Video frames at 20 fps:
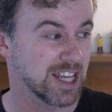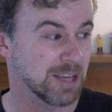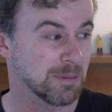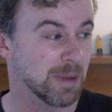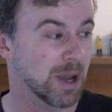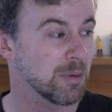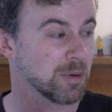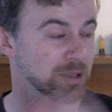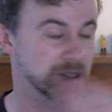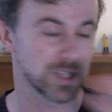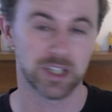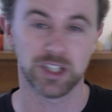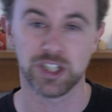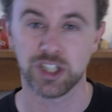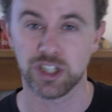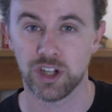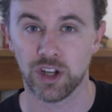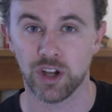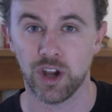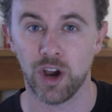want to
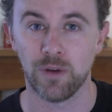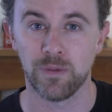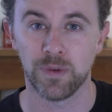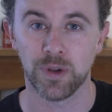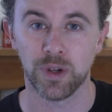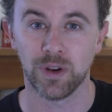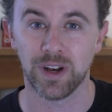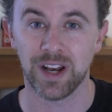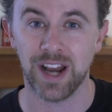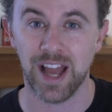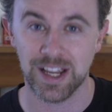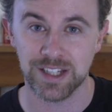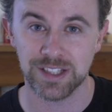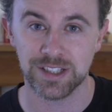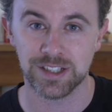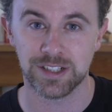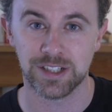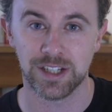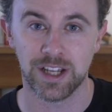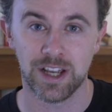just look over your
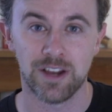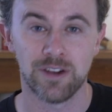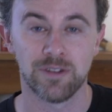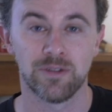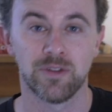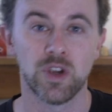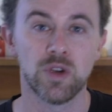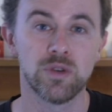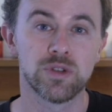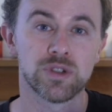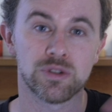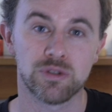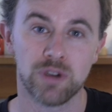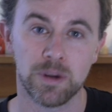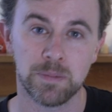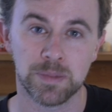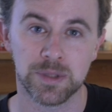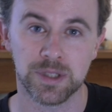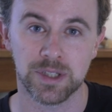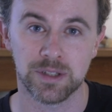last few
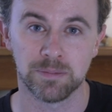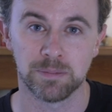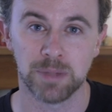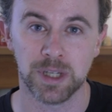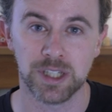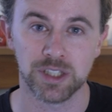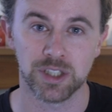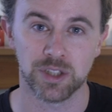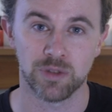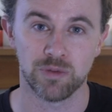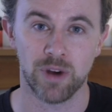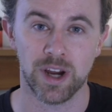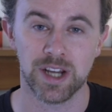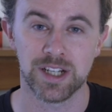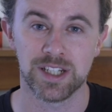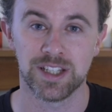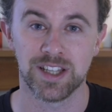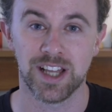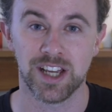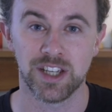scripts and pieces of
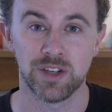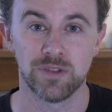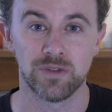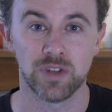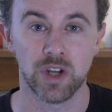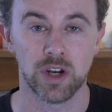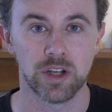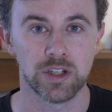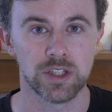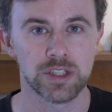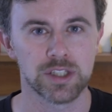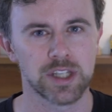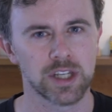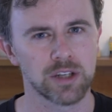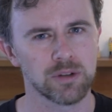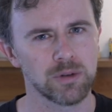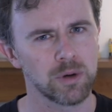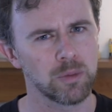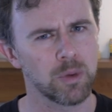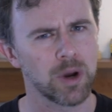writing that you've done and just
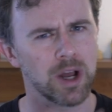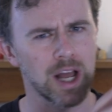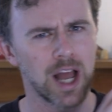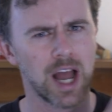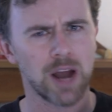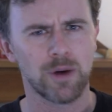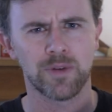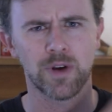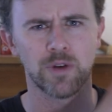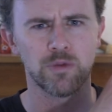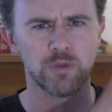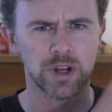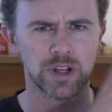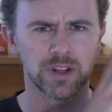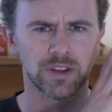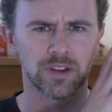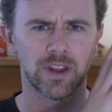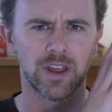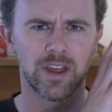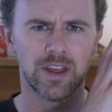think, well, how have I
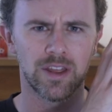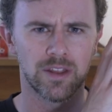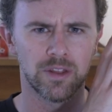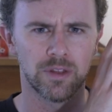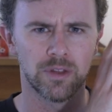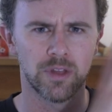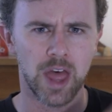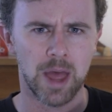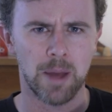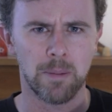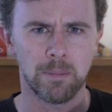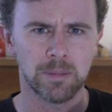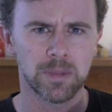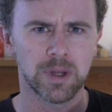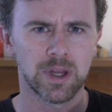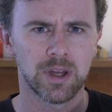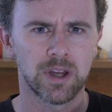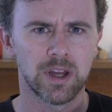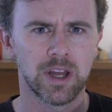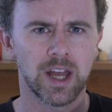written them?